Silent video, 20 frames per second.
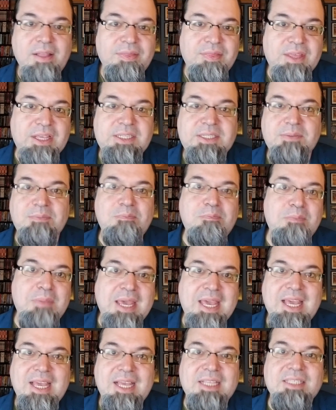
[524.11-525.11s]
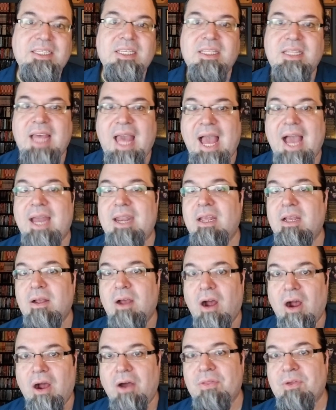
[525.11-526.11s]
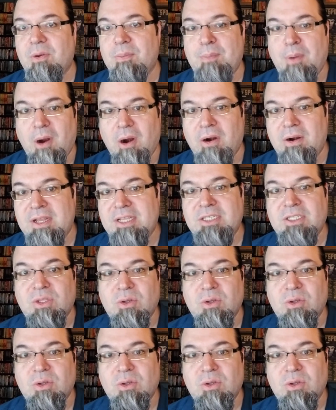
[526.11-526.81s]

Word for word: This means that other parties,